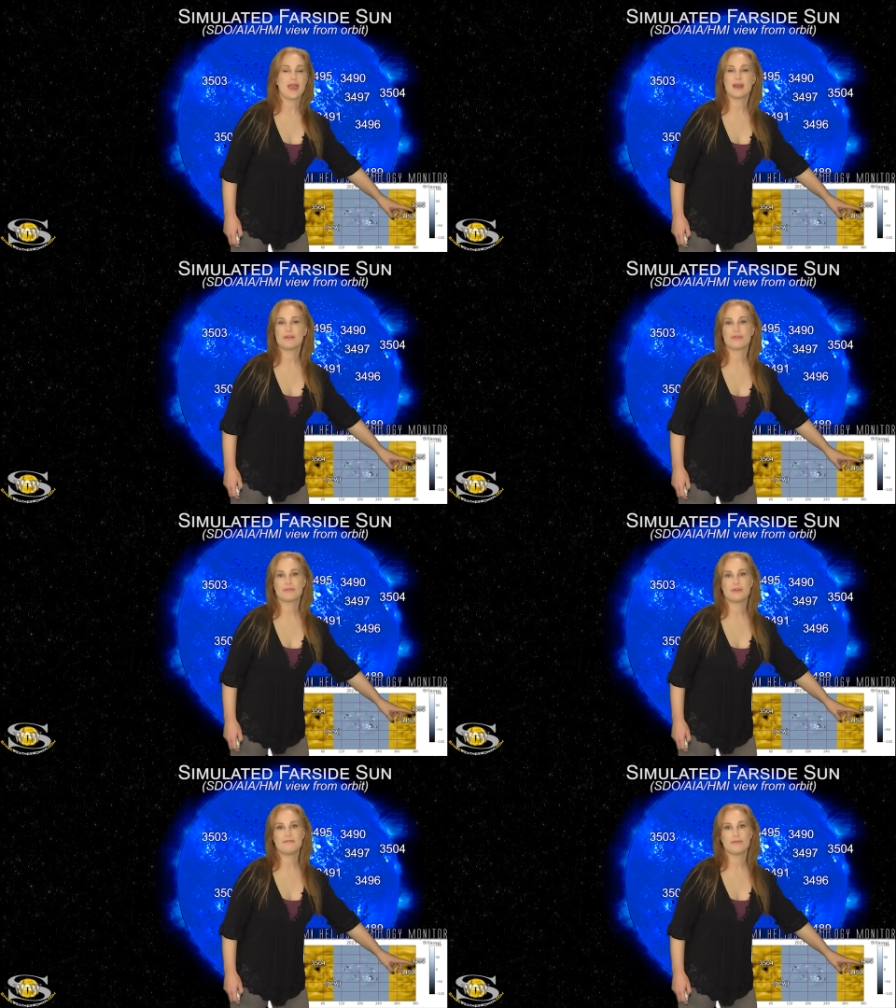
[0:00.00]
and
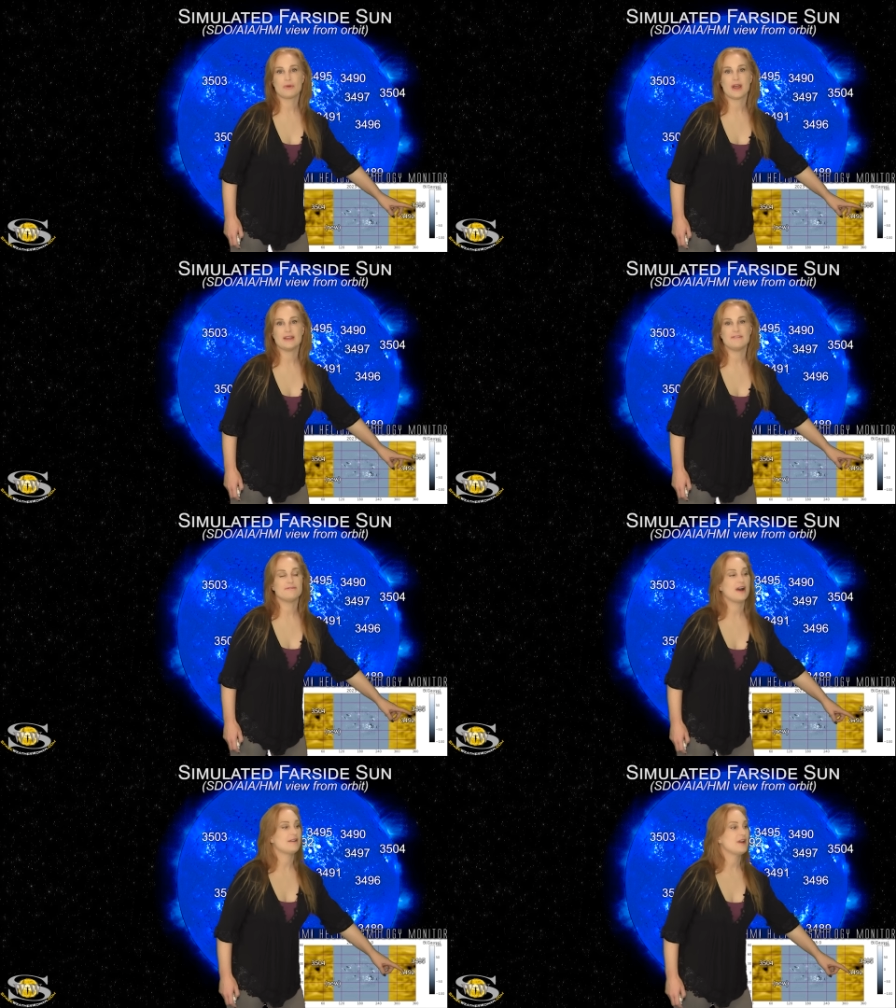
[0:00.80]

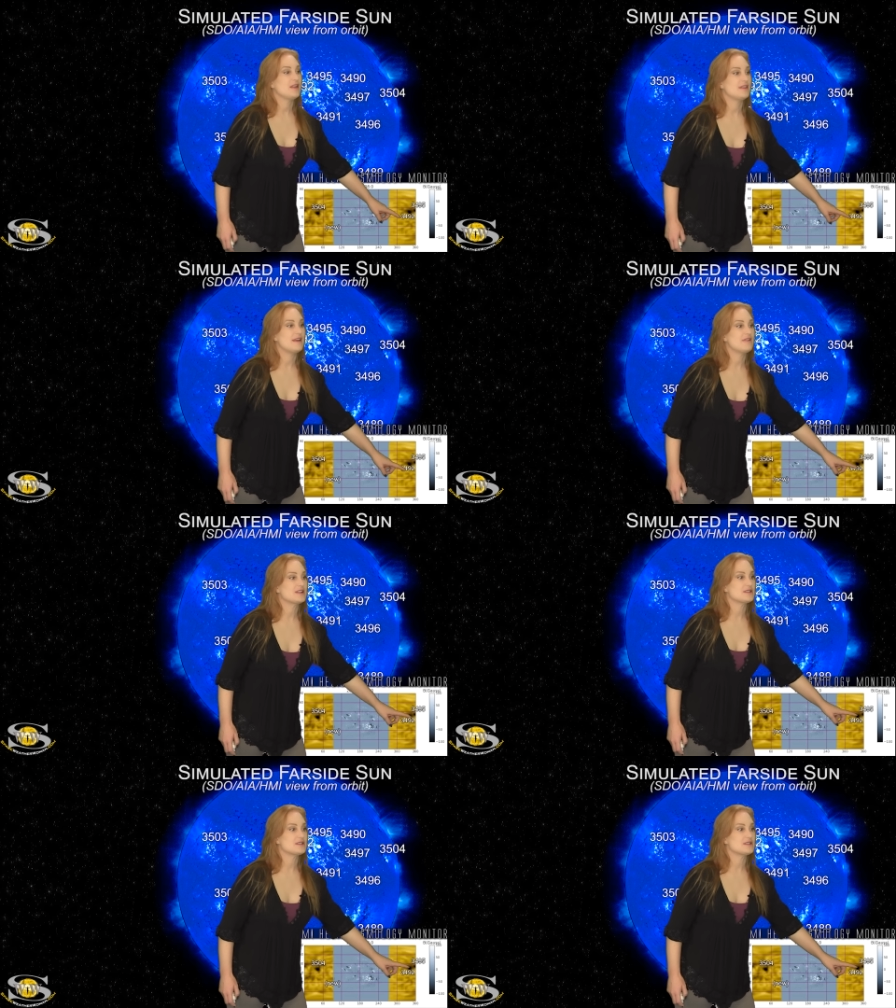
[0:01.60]
3495. They've got